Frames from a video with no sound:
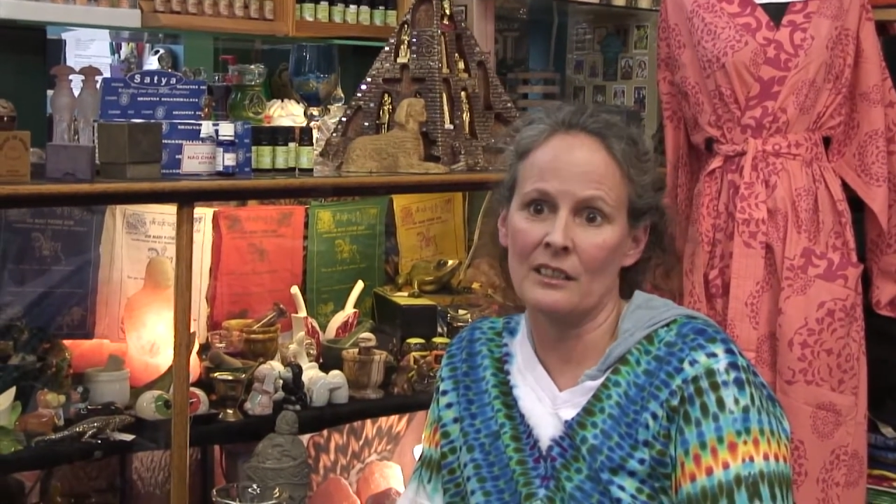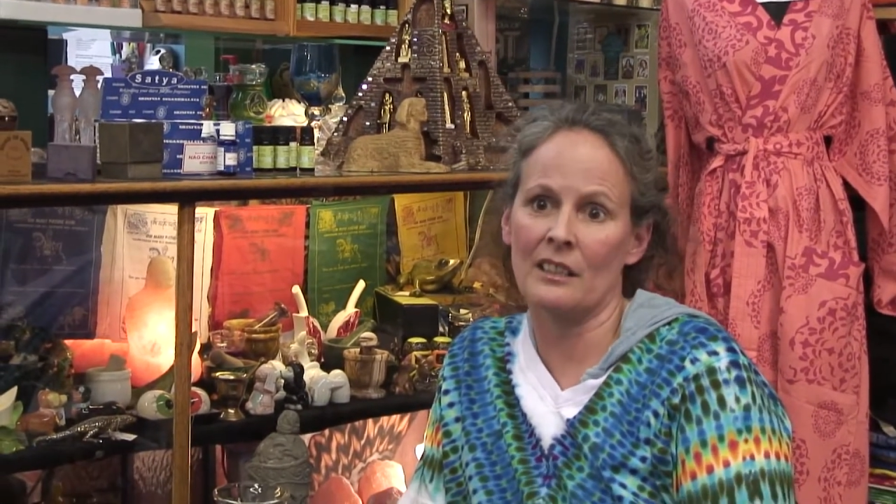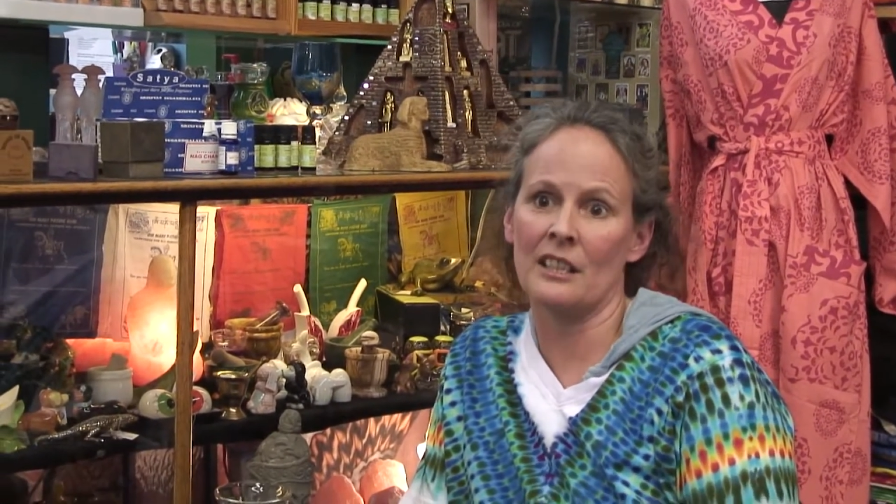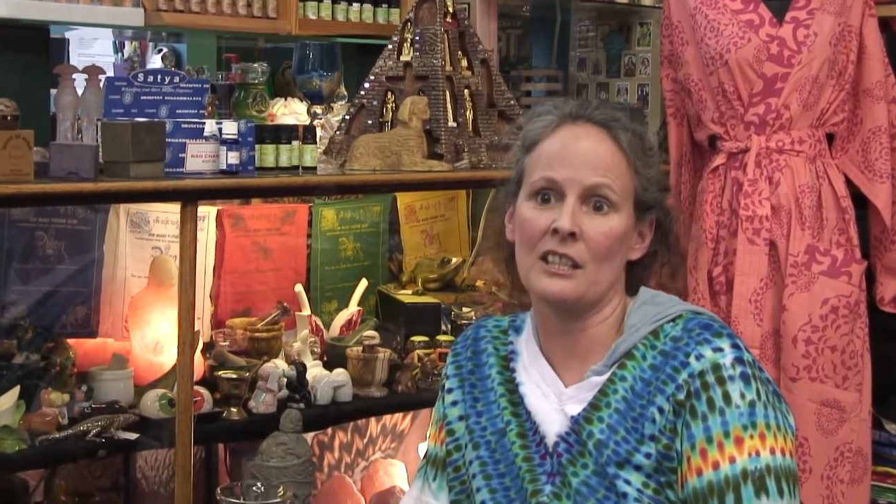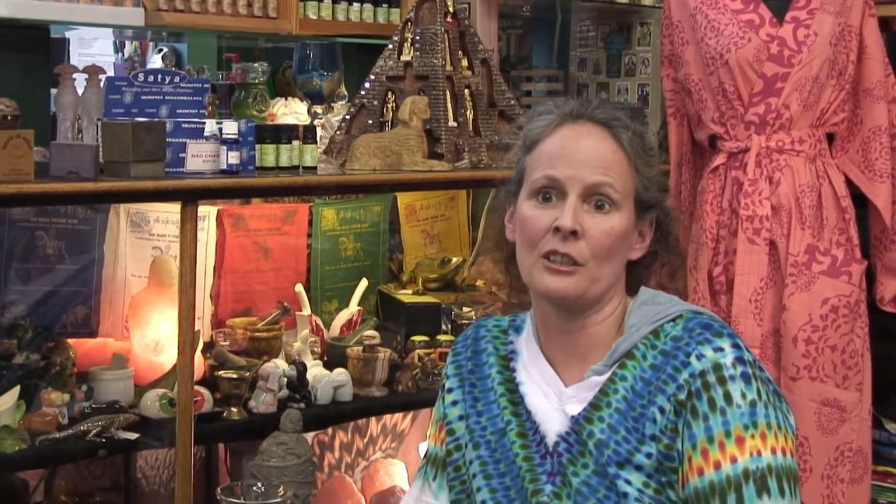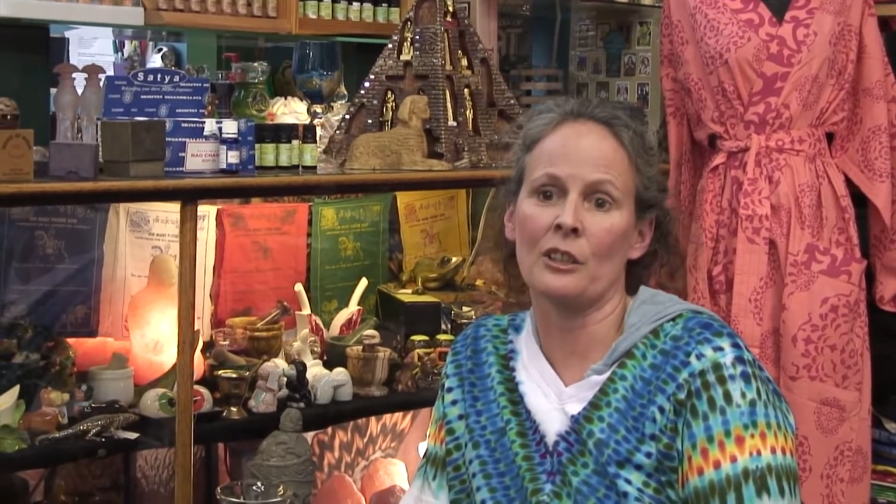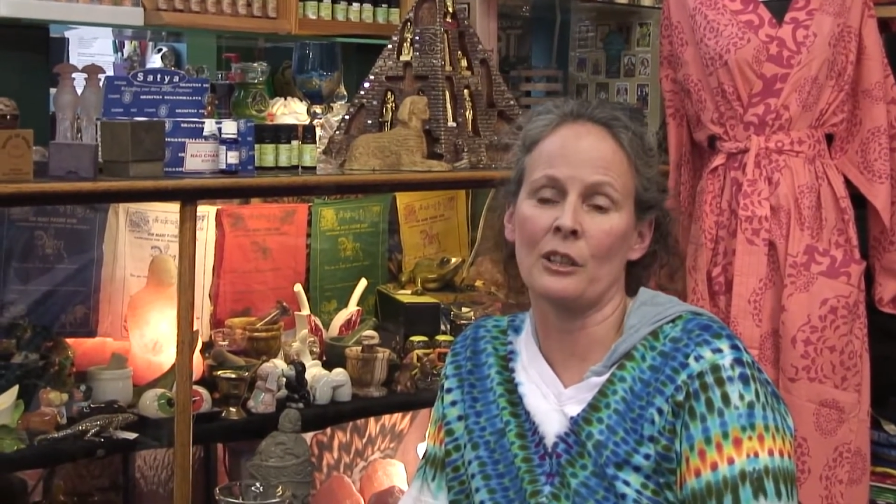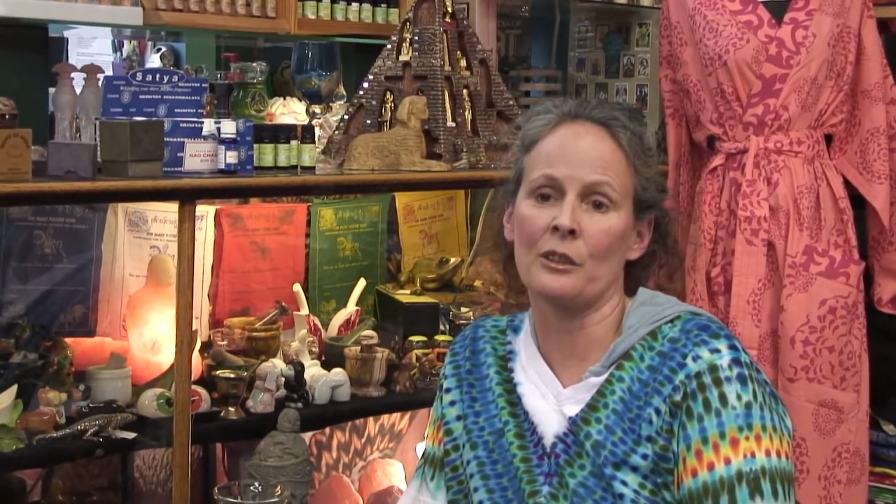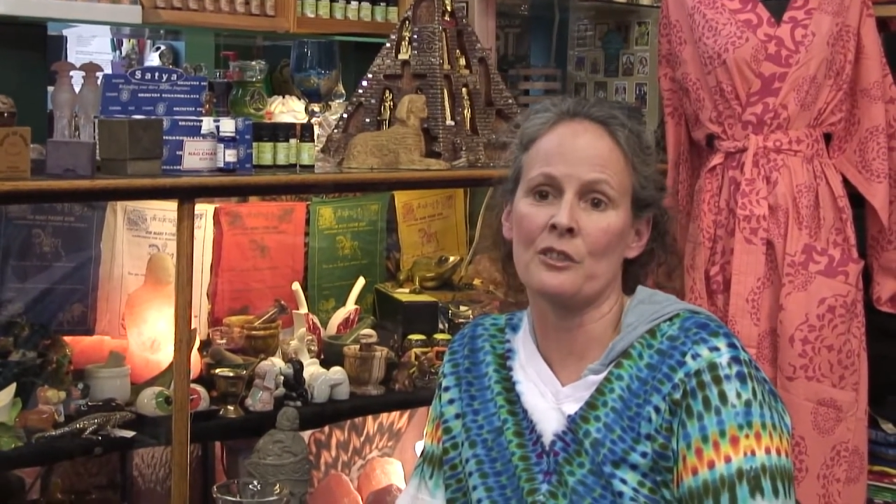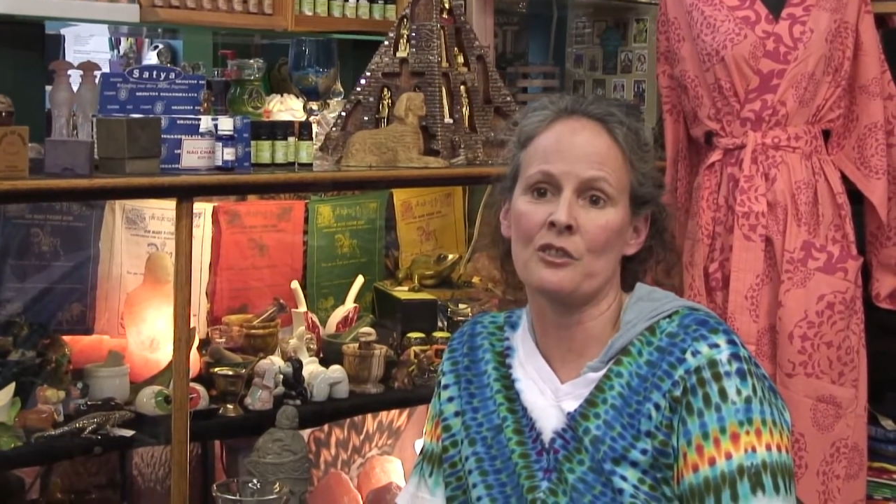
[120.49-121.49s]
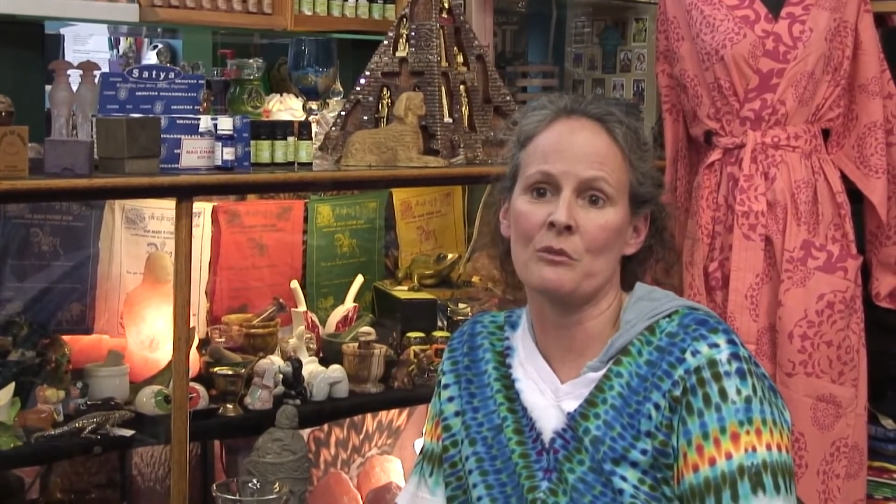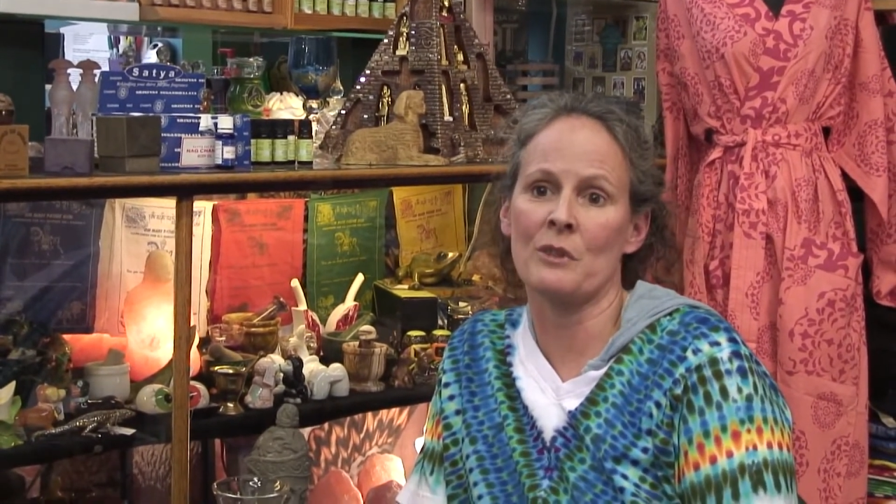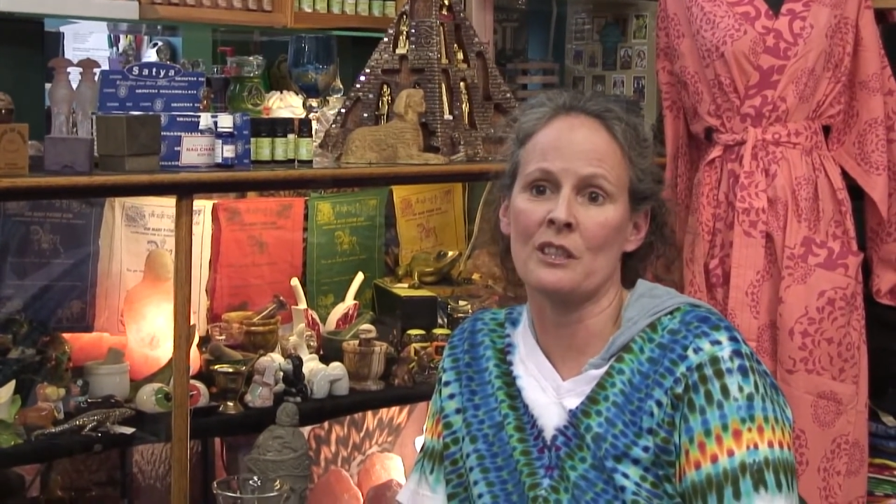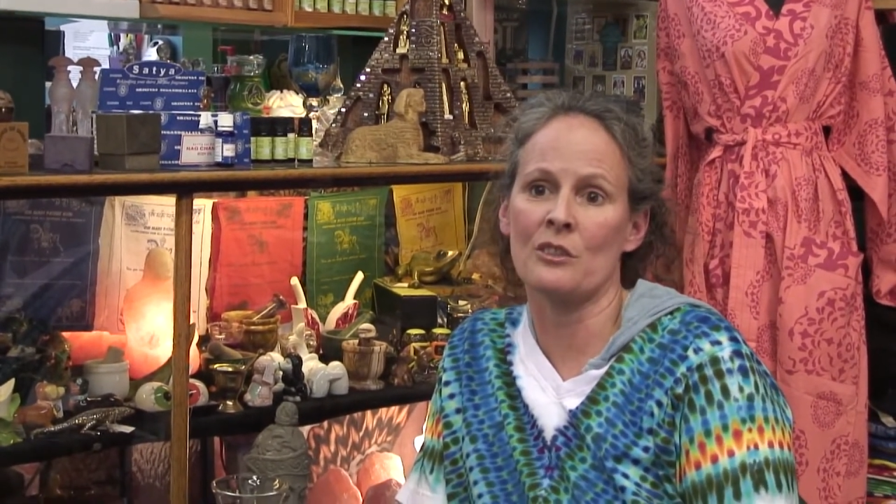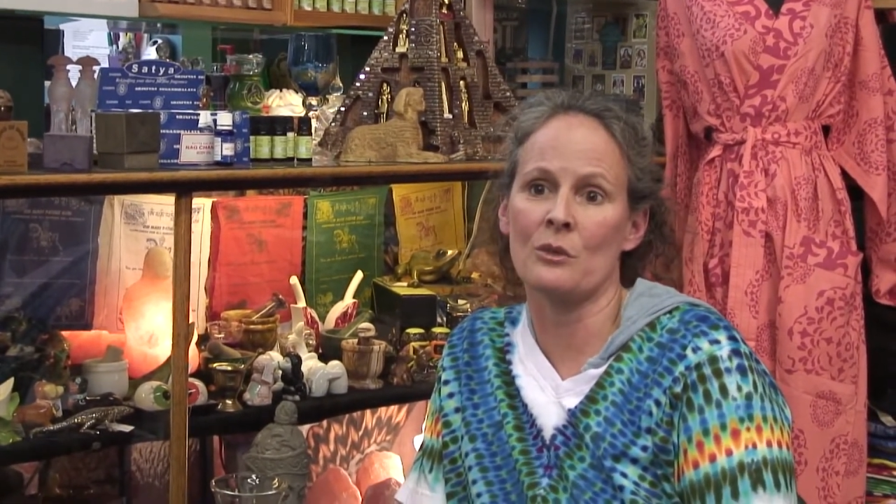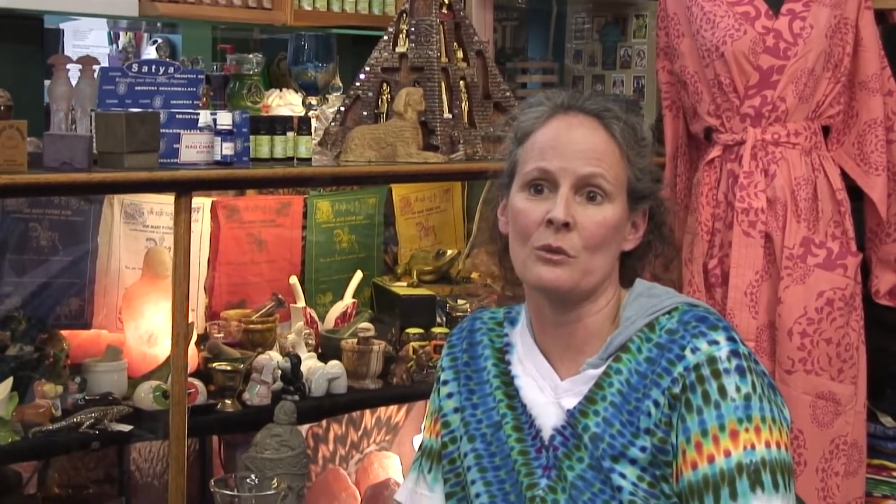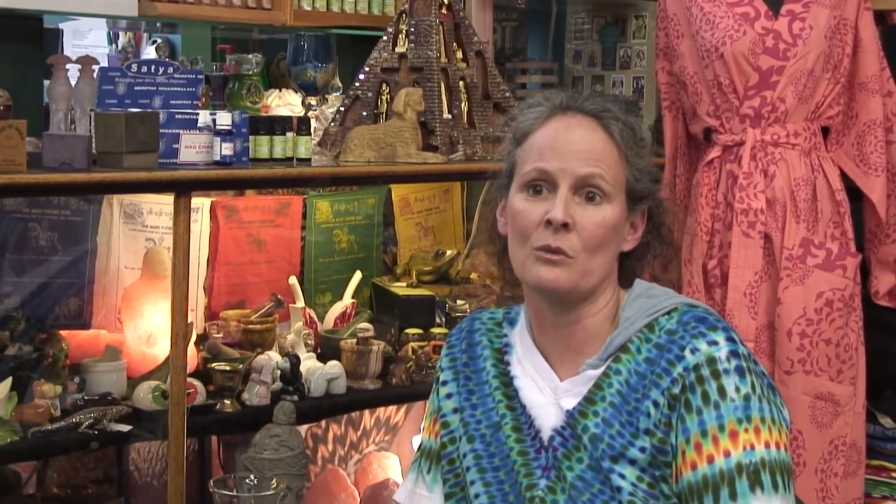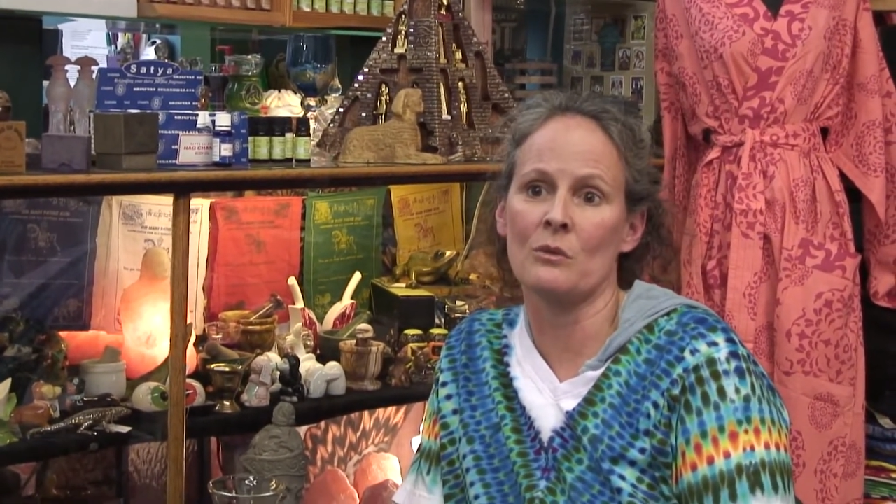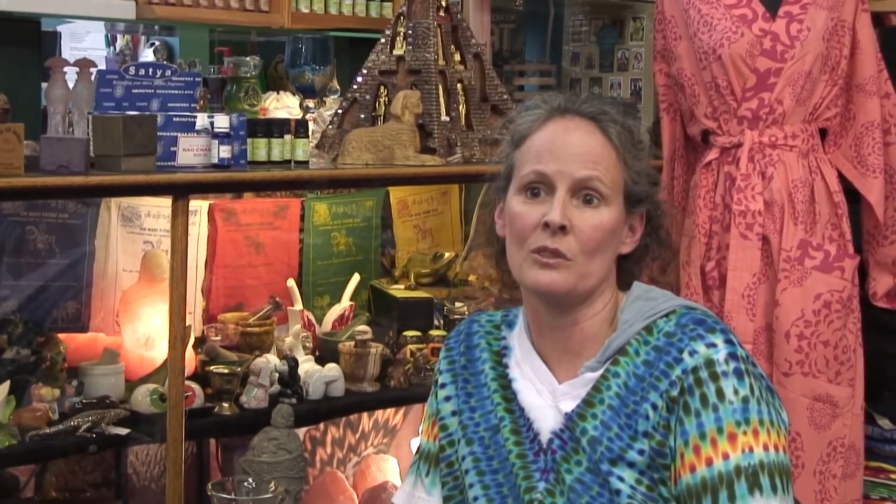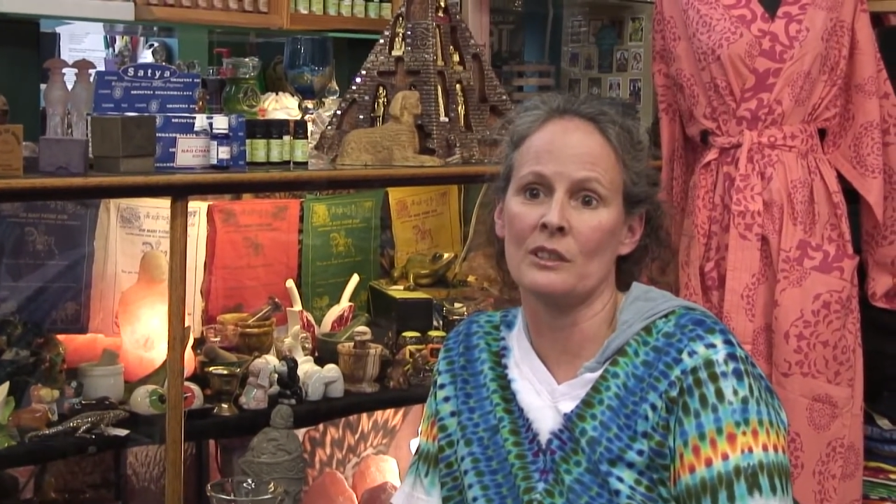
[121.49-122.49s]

he encouraged me to